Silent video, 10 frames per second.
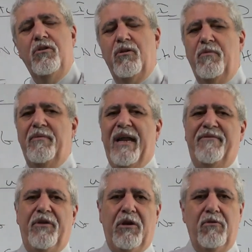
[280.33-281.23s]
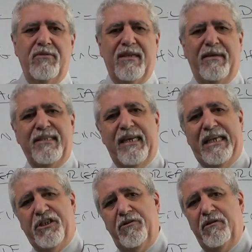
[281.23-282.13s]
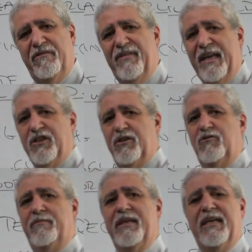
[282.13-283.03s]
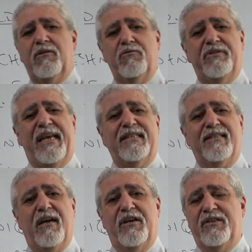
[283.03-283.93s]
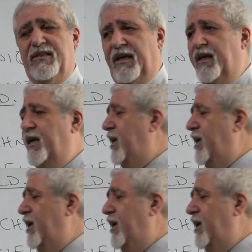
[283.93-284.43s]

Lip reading: so we will have to include some escalation or inflation to bring it to today's currency.